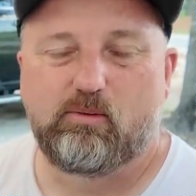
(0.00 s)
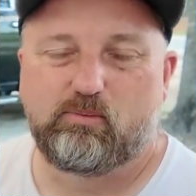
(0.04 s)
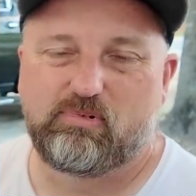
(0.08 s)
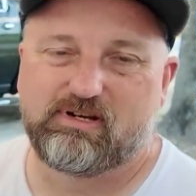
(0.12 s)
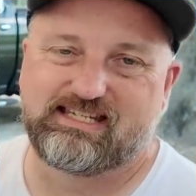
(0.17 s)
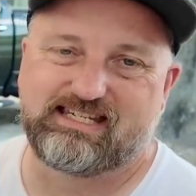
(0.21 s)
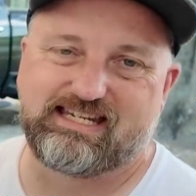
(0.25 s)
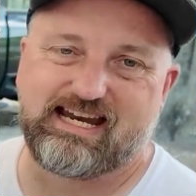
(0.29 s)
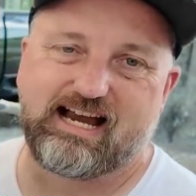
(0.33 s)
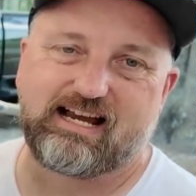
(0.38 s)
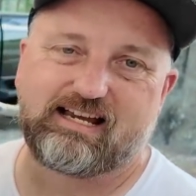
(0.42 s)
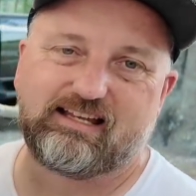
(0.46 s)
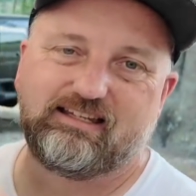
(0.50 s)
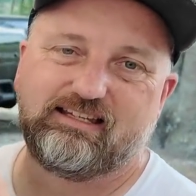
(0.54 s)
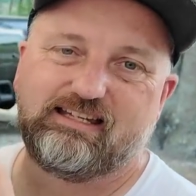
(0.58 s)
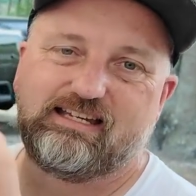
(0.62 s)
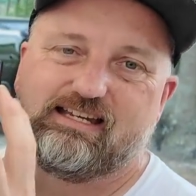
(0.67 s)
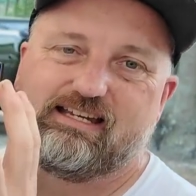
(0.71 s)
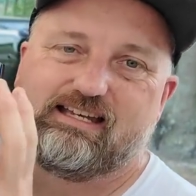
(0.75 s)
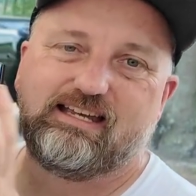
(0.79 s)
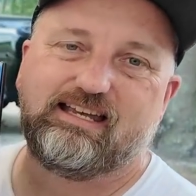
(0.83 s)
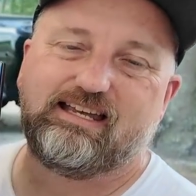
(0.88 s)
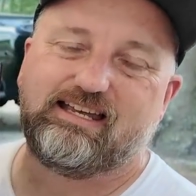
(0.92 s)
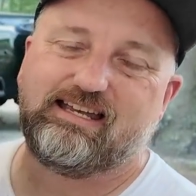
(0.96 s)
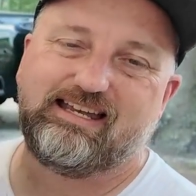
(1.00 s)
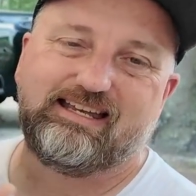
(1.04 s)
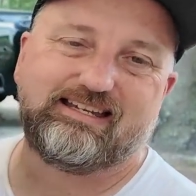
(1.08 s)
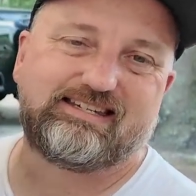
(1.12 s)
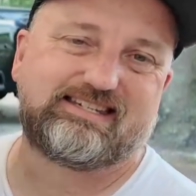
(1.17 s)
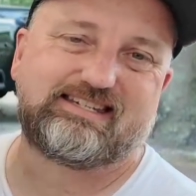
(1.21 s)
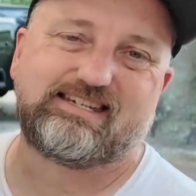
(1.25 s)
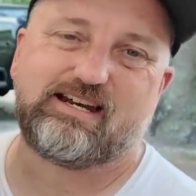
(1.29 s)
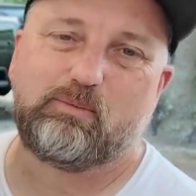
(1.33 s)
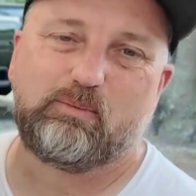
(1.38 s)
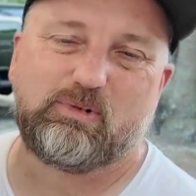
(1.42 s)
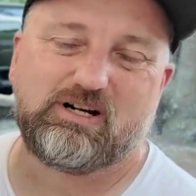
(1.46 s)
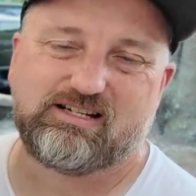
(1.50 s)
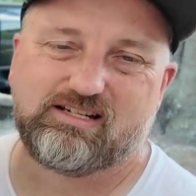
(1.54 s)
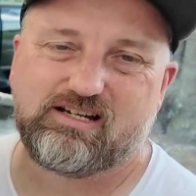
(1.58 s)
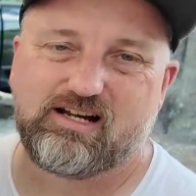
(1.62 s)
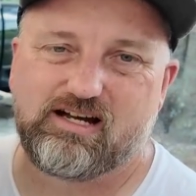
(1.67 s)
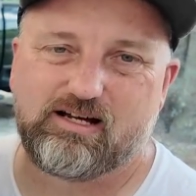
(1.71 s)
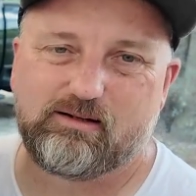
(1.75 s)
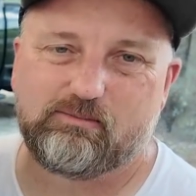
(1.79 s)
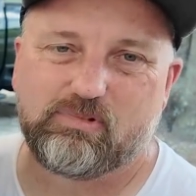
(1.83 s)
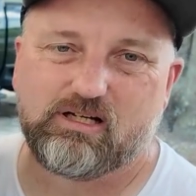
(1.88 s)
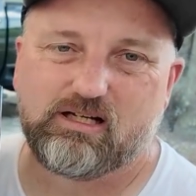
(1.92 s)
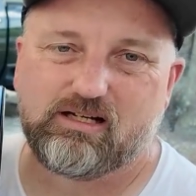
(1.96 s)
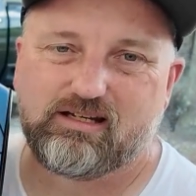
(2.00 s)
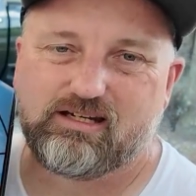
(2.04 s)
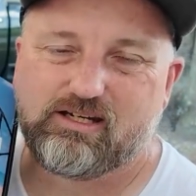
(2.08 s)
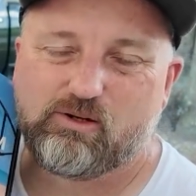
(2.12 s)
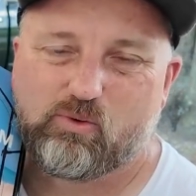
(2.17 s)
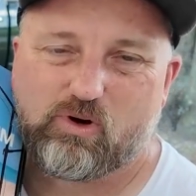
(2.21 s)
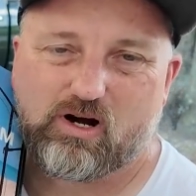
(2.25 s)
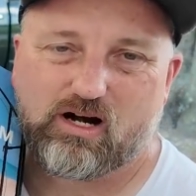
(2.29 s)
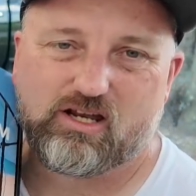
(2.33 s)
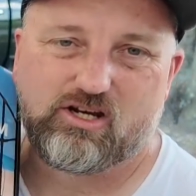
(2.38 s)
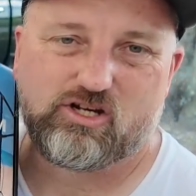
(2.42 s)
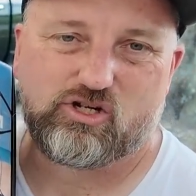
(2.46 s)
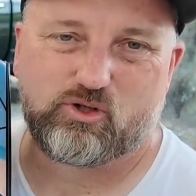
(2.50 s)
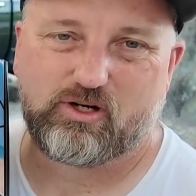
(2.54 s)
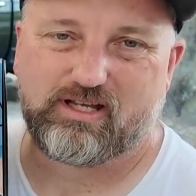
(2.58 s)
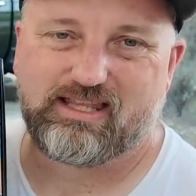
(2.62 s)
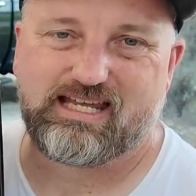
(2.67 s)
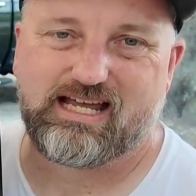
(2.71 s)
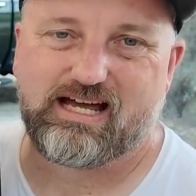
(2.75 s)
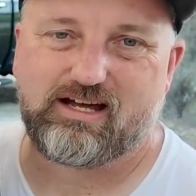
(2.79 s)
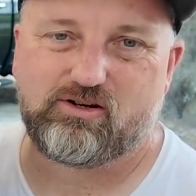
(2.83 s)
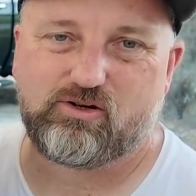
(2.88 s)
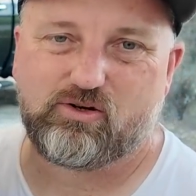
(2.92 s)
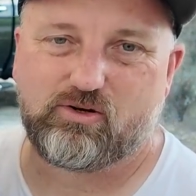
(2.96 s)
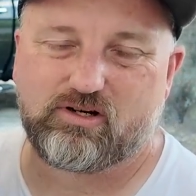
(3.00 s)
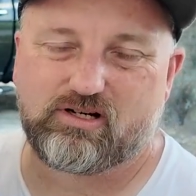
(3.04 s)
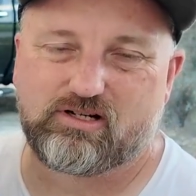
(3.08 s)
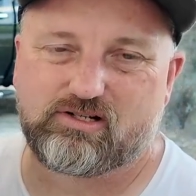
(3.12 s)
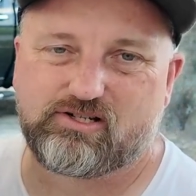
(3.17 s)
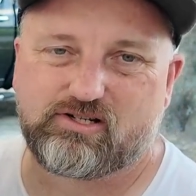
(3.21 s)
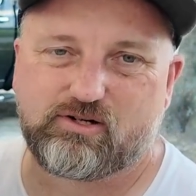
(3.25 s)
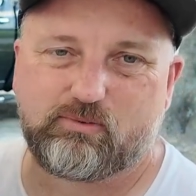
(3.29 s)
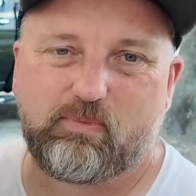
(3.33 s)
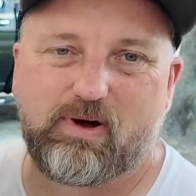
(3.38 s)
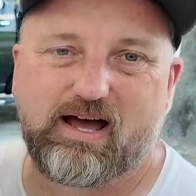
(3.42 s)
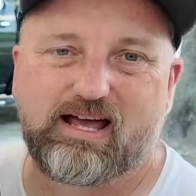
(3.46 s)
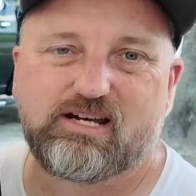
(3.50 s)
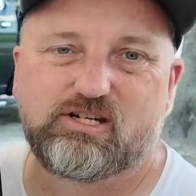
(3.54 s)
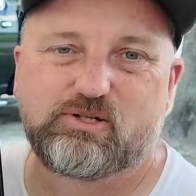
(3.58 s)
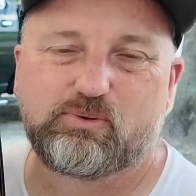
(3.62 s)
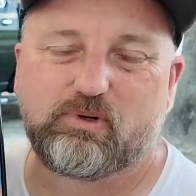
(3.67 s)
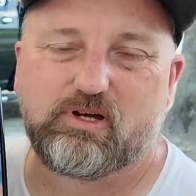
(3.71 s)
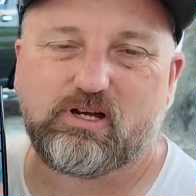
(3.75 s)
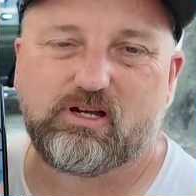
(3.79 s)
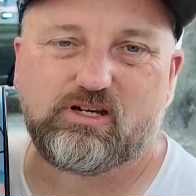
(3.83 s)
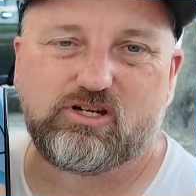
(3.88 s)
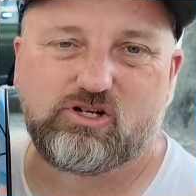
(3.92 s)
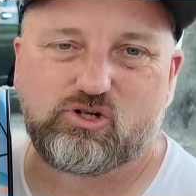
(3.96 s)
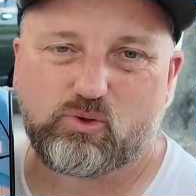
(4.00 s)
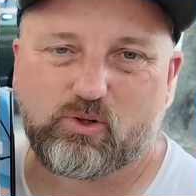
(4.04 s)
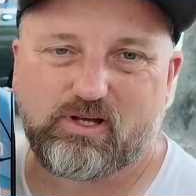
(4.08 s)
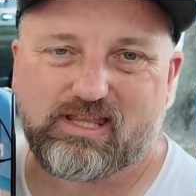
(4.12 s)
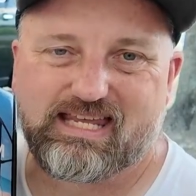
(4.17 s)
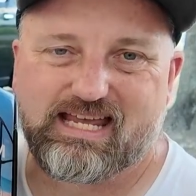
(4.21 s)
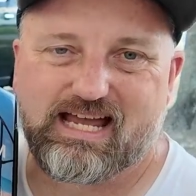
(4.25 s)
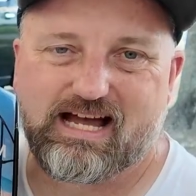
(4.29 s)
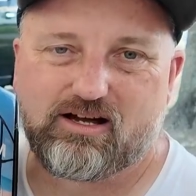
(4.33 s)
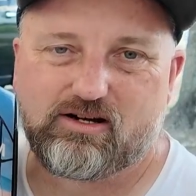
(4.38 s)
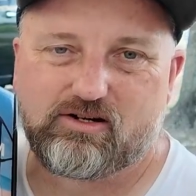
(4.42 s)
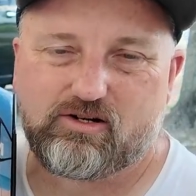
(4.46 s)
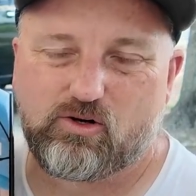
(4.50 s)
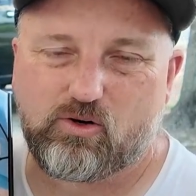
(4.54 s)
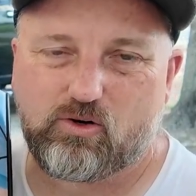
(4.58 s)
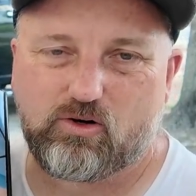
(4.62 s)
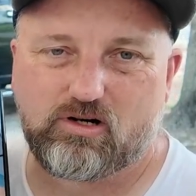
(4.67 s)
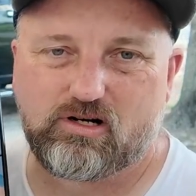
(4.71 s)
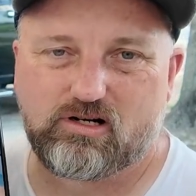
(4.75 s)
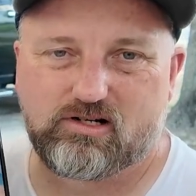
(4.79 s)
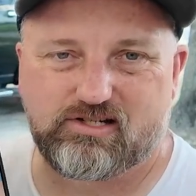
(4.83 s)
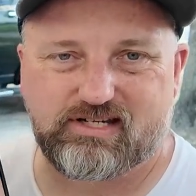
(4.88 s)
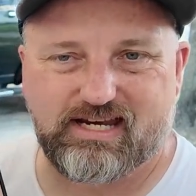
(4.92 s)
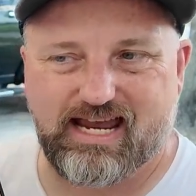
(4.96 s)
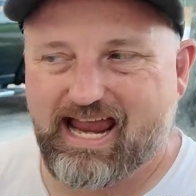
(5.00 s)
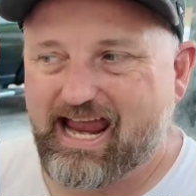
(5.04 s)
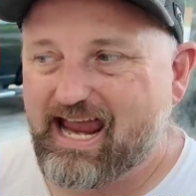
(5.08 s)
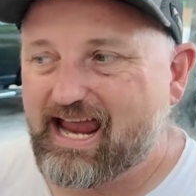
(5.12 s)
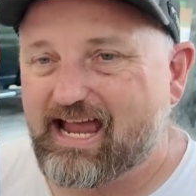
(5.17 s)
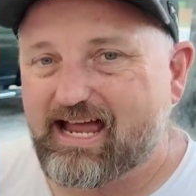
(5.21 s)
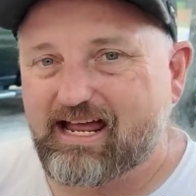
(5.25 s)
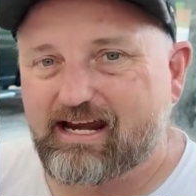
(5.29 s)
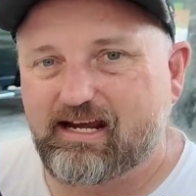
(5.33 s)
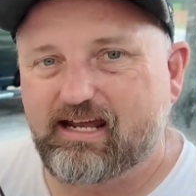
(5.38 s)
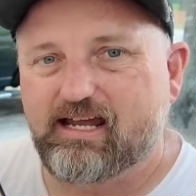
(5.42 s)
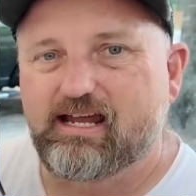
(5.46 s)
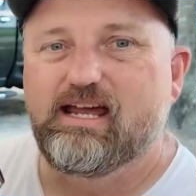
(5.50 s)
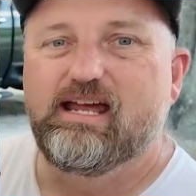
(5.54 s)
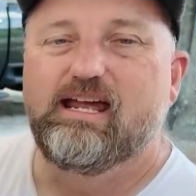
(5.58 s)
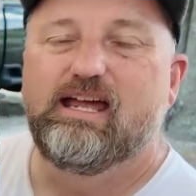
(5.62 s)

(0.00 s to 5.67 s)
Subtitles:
But secondly, it's summertime and you want to enjoy the outdoors, so might as well enjoy the outdoors and